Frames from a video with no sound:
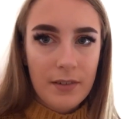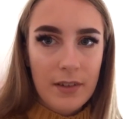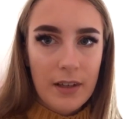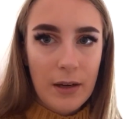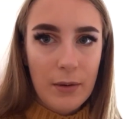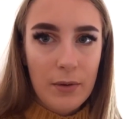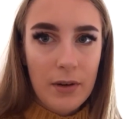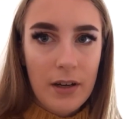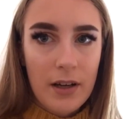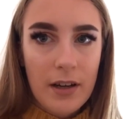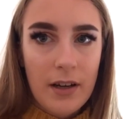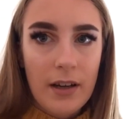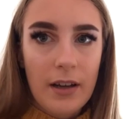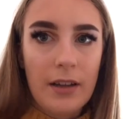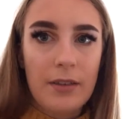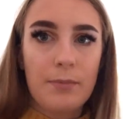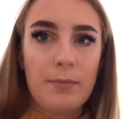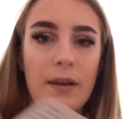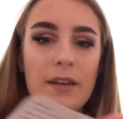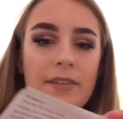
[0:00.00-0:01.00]
that work
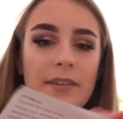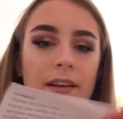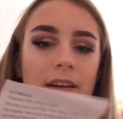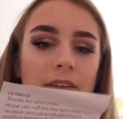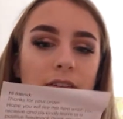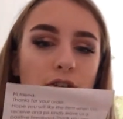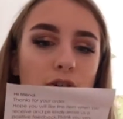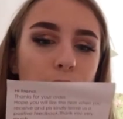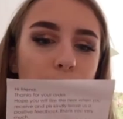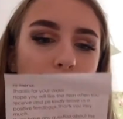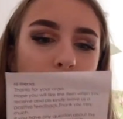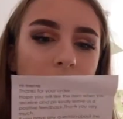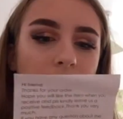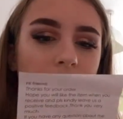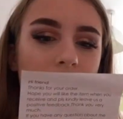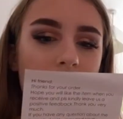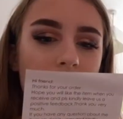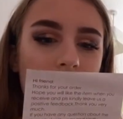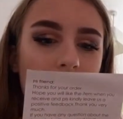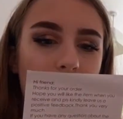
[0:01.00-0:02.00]
basically the
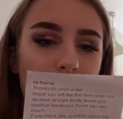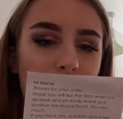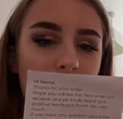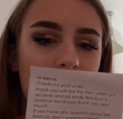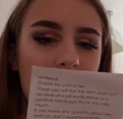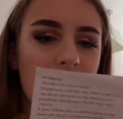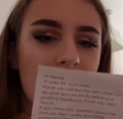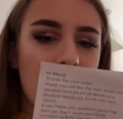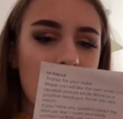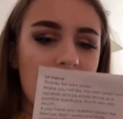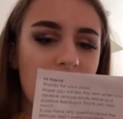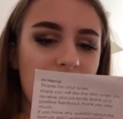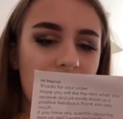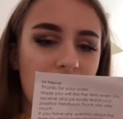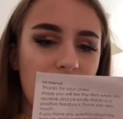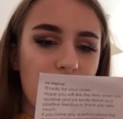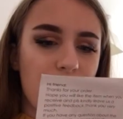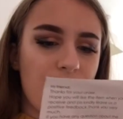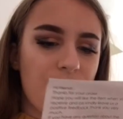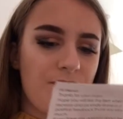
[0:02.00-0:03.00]
company I think
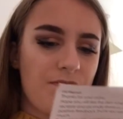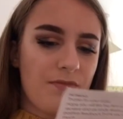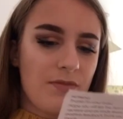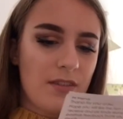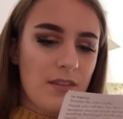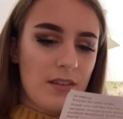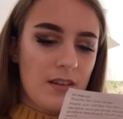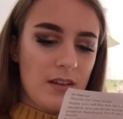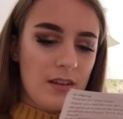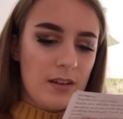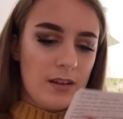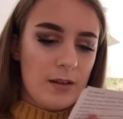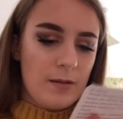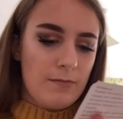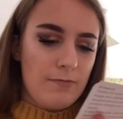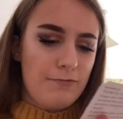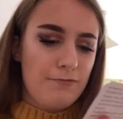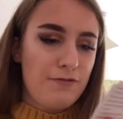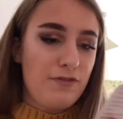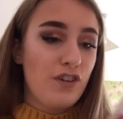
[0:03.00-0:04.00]
it's
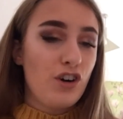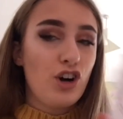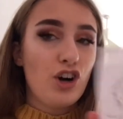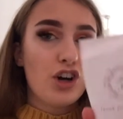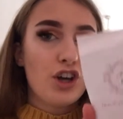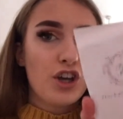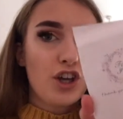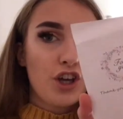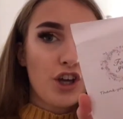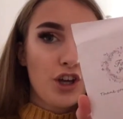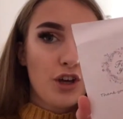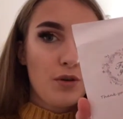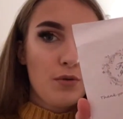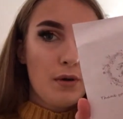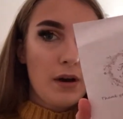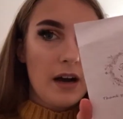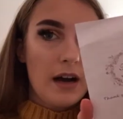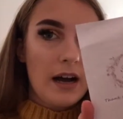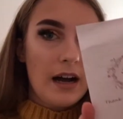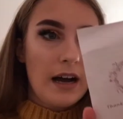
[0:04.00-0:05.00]
for you
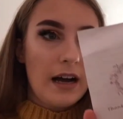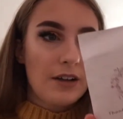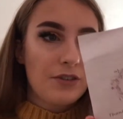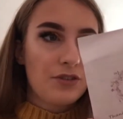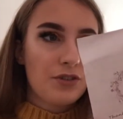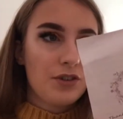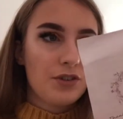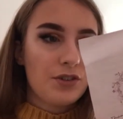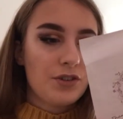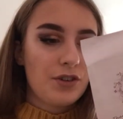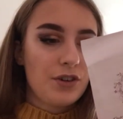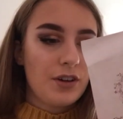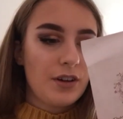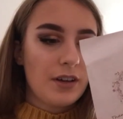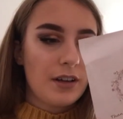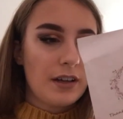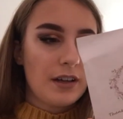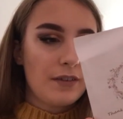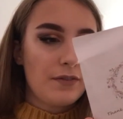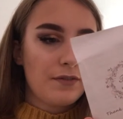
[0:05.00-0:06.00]
I don't
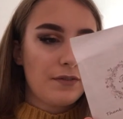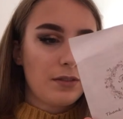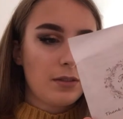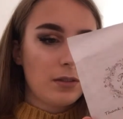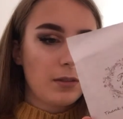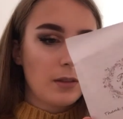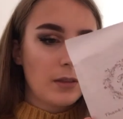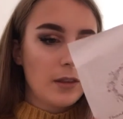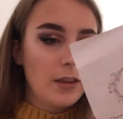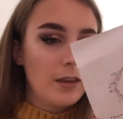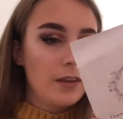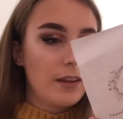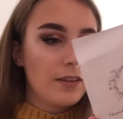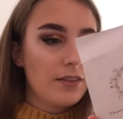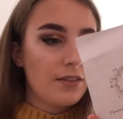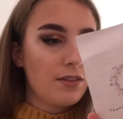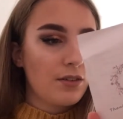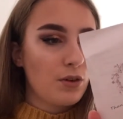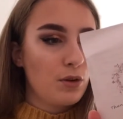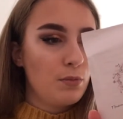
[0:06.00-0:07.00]
know if this
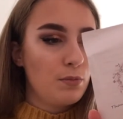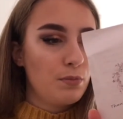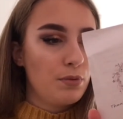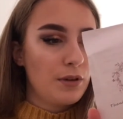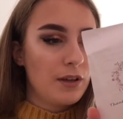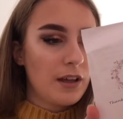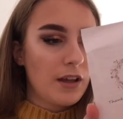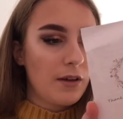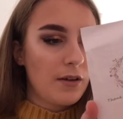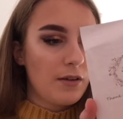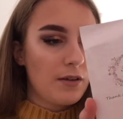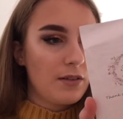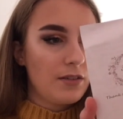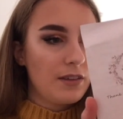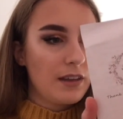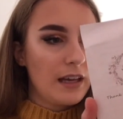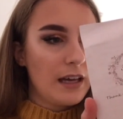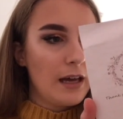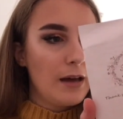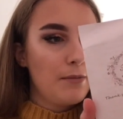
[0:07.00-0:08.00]
is a company
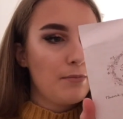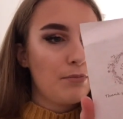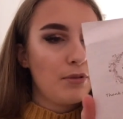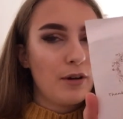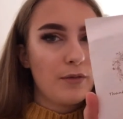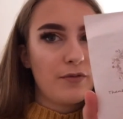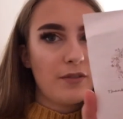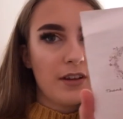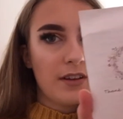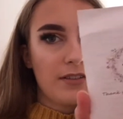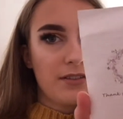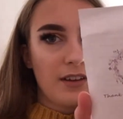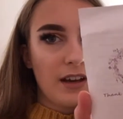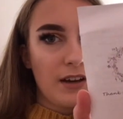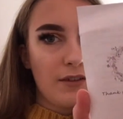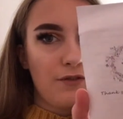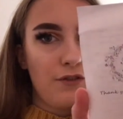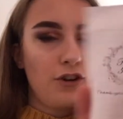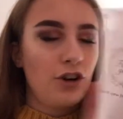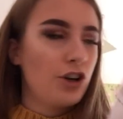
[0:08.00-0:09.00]
name but it's
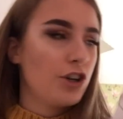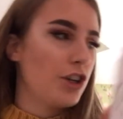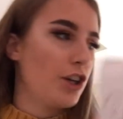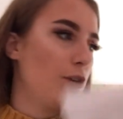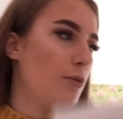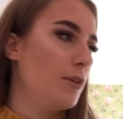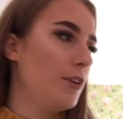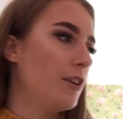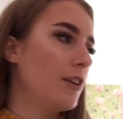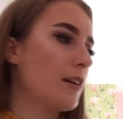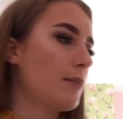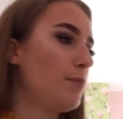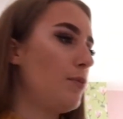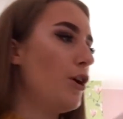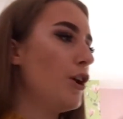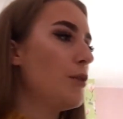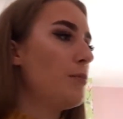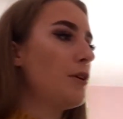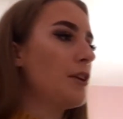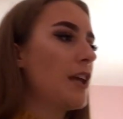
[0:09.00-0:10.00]
like for you and they've
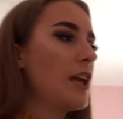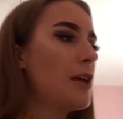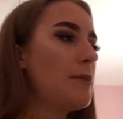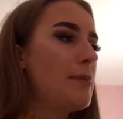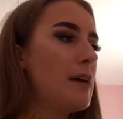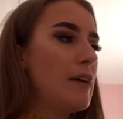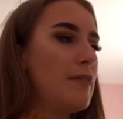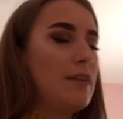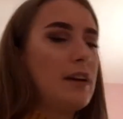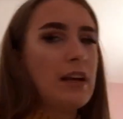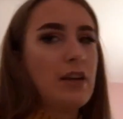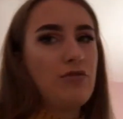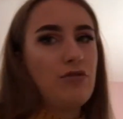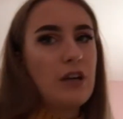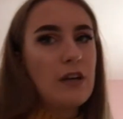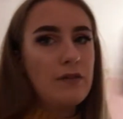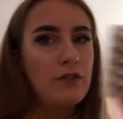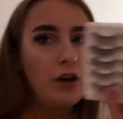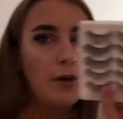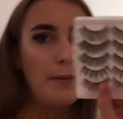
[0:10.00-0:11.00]
bought them on ebay for like
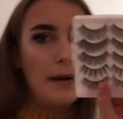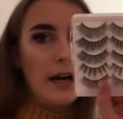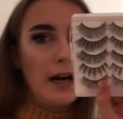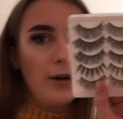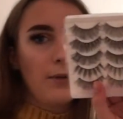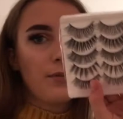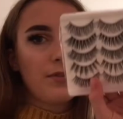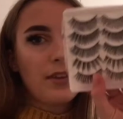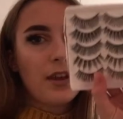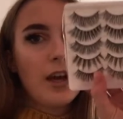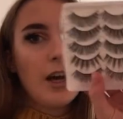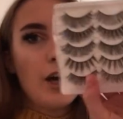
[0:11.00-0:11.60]
three or four pounds